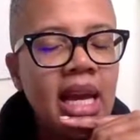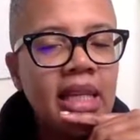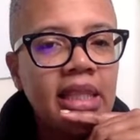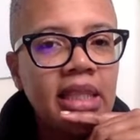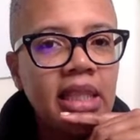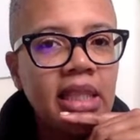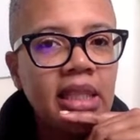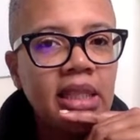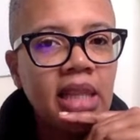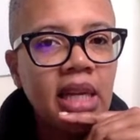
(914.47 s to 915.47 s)
And she
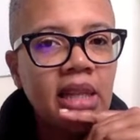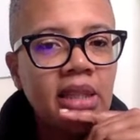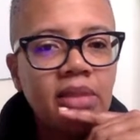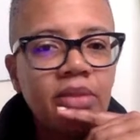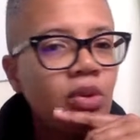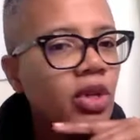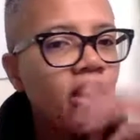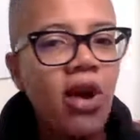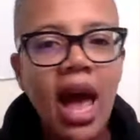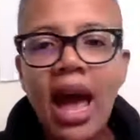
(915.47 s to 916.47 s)
is doing
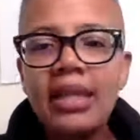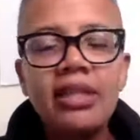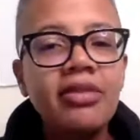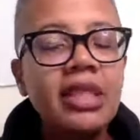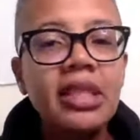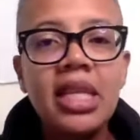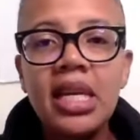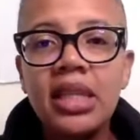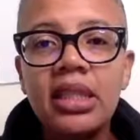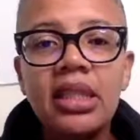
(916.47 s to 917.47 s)
her activist
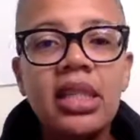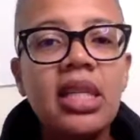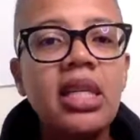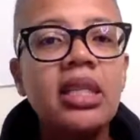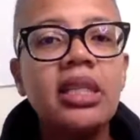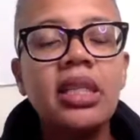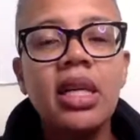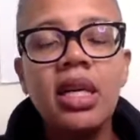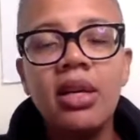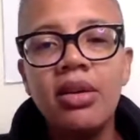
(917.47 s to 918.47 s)
thing. She is
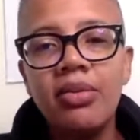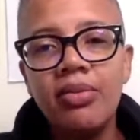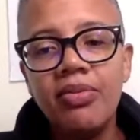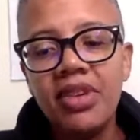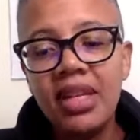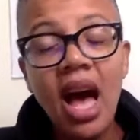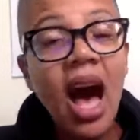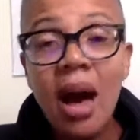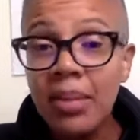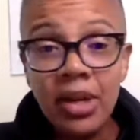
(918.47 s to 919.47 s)

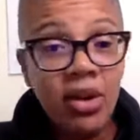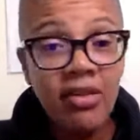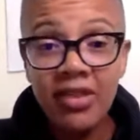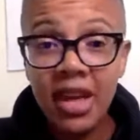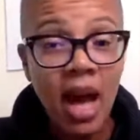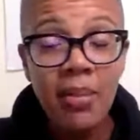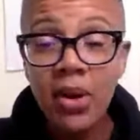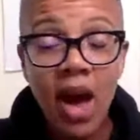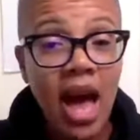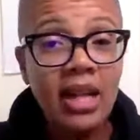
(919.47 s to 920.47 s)
phenomenal, a
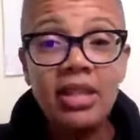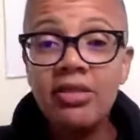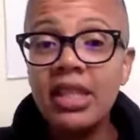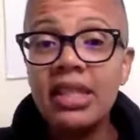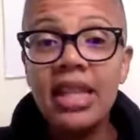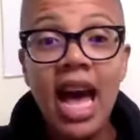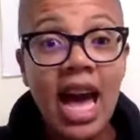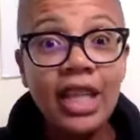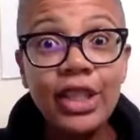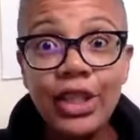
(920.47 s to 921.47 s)
phenomenal activist,
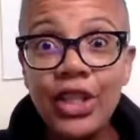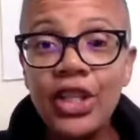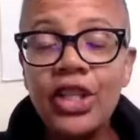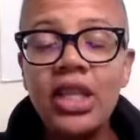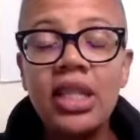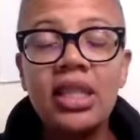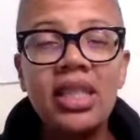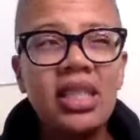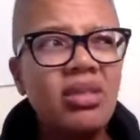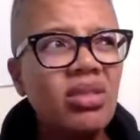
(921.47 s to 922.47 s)
actor.
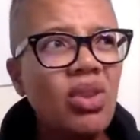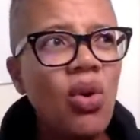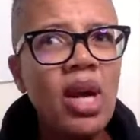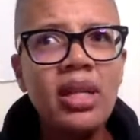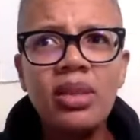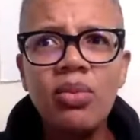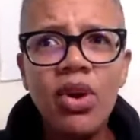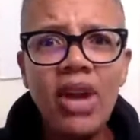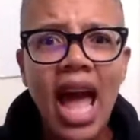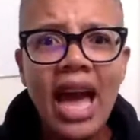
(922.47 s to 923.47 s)
She coined the
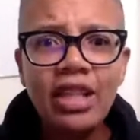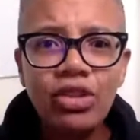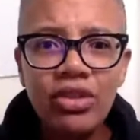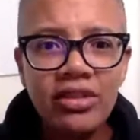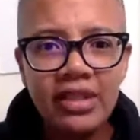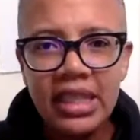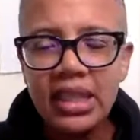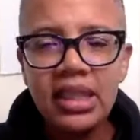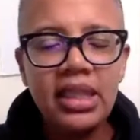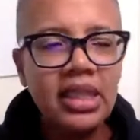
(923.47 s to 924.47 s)
word
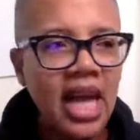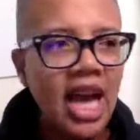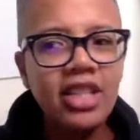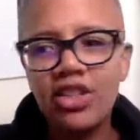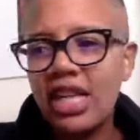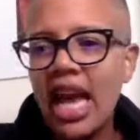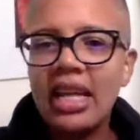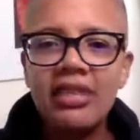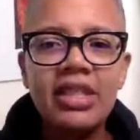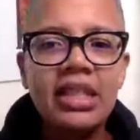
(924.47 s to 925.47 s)
activist. She's an actor and
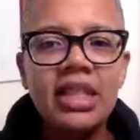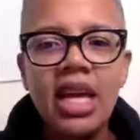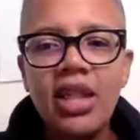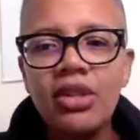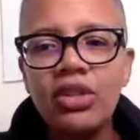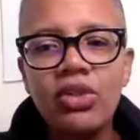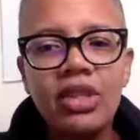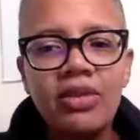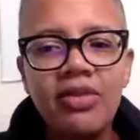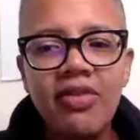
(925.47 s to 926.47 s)
activist together
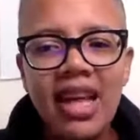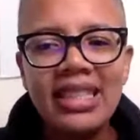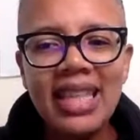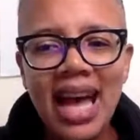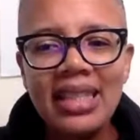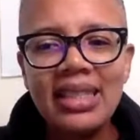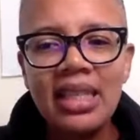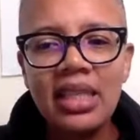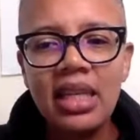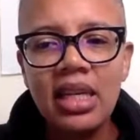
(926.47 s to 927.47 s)
doing
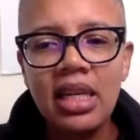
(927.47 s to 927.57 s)
fantastic.